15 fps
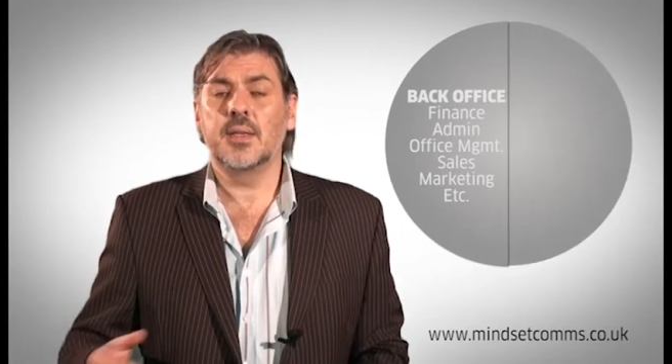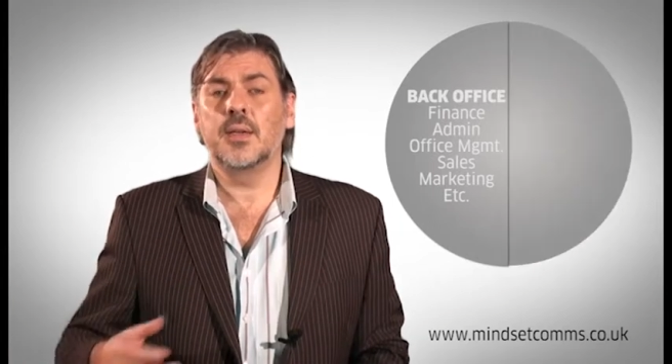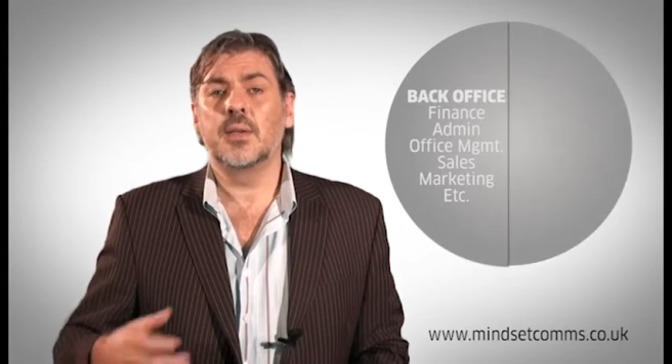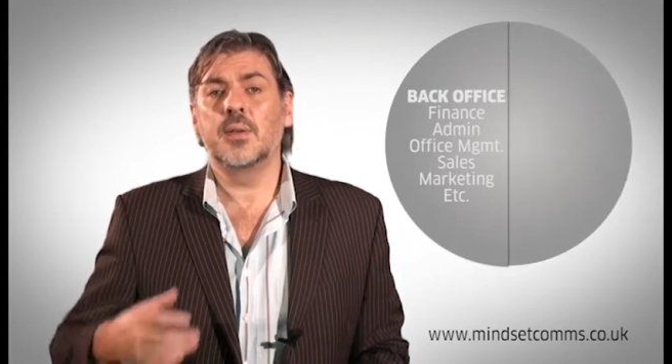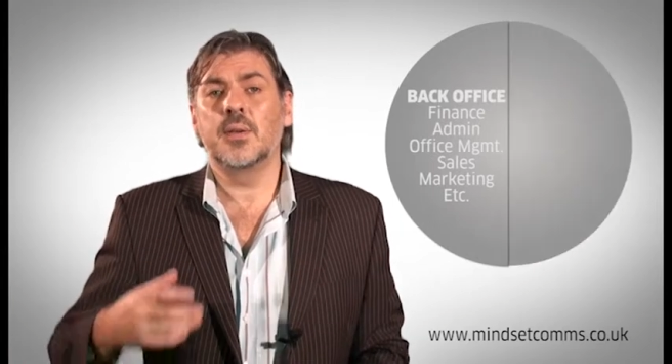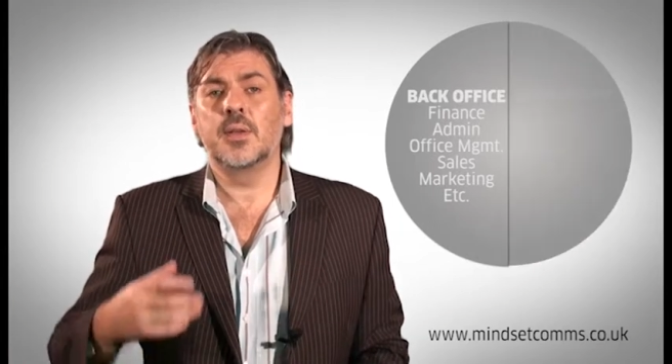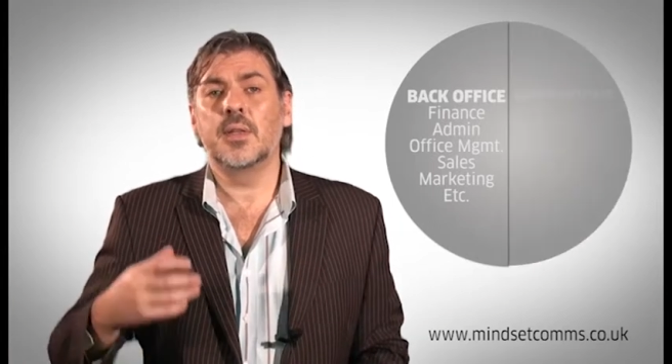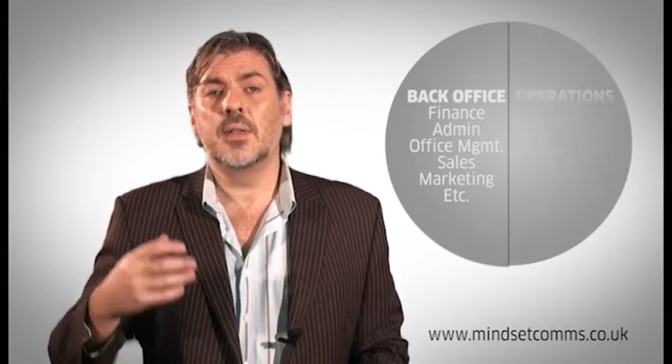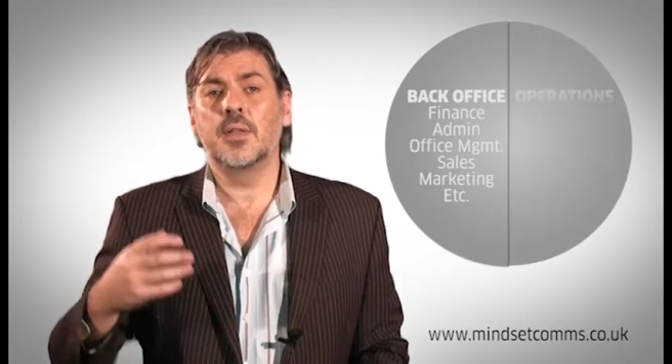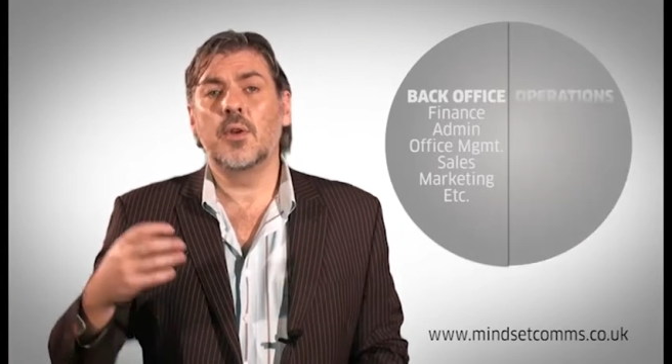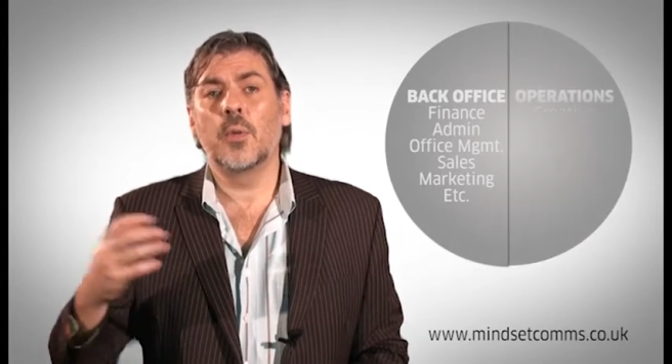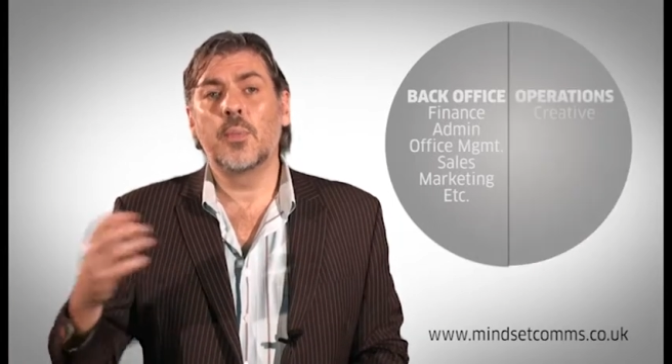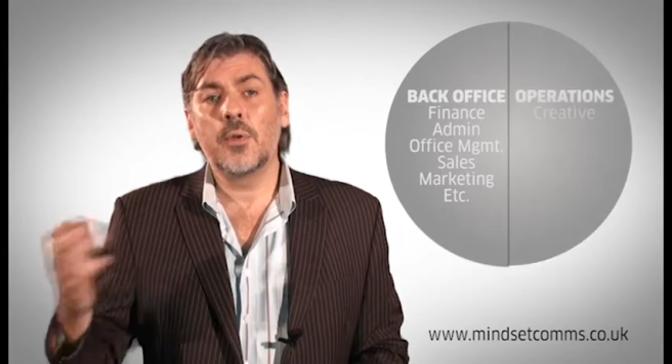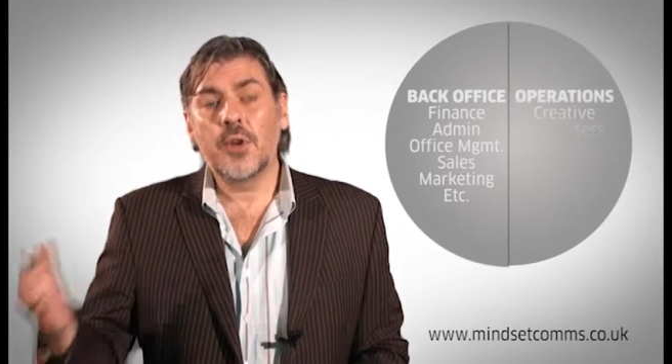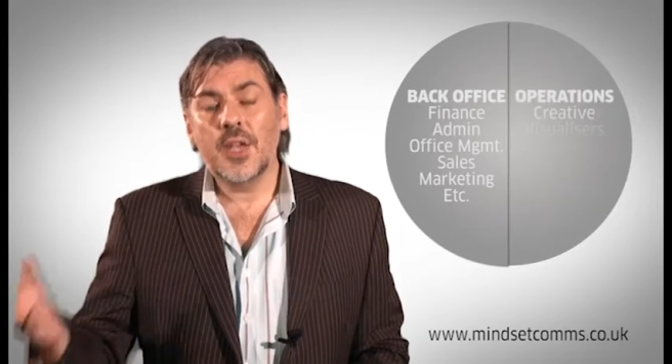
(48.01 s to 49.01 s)
Now, in the
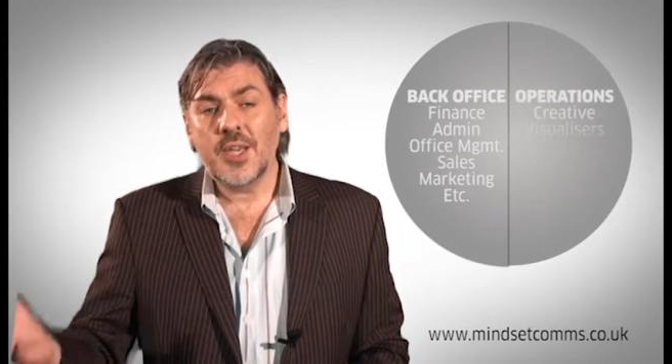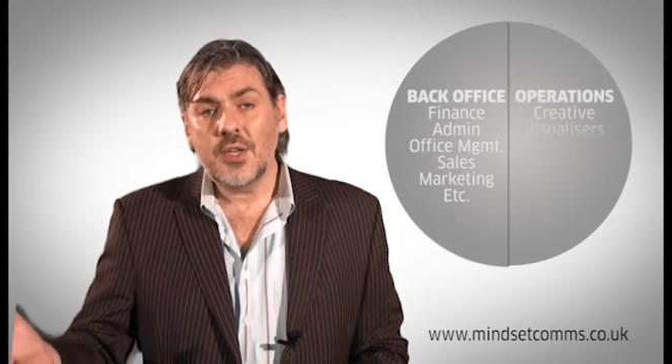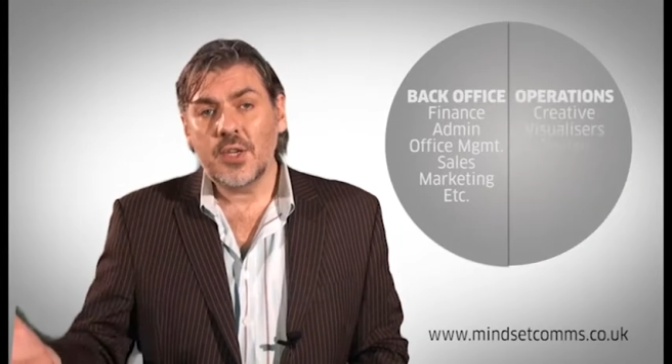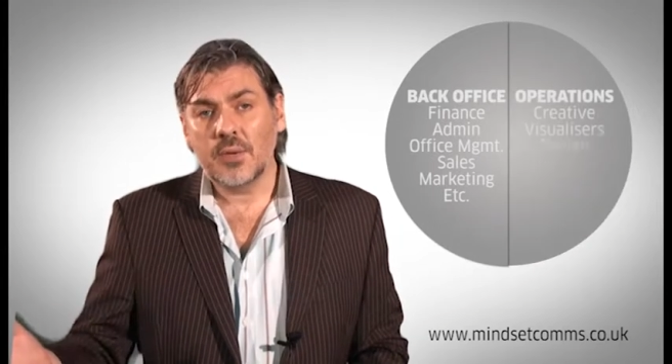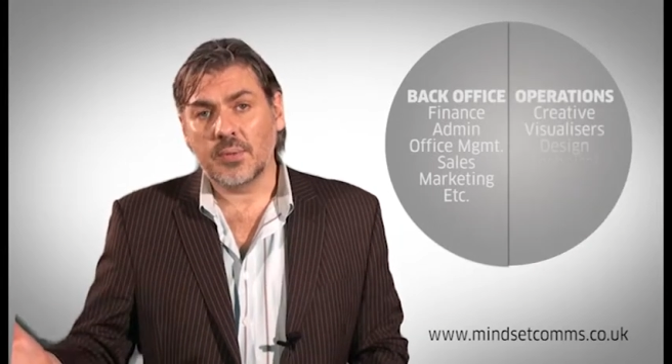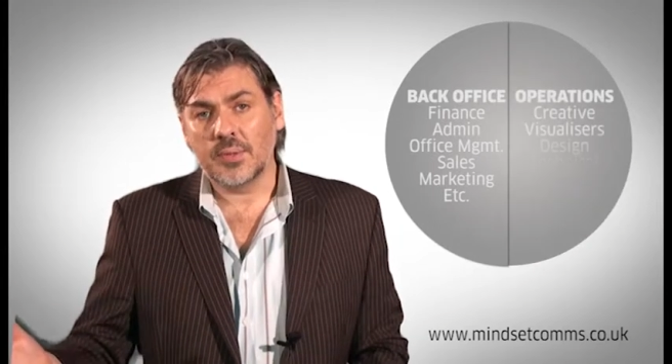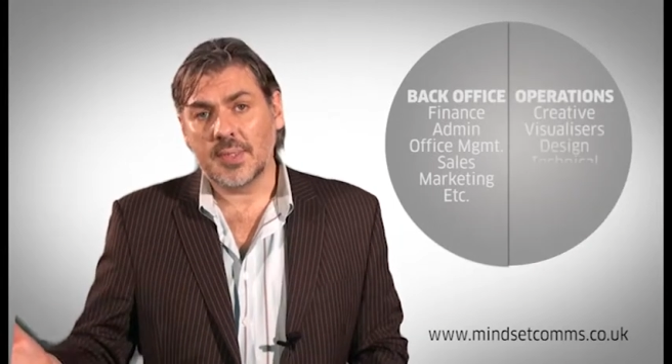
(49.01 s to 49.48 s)
operational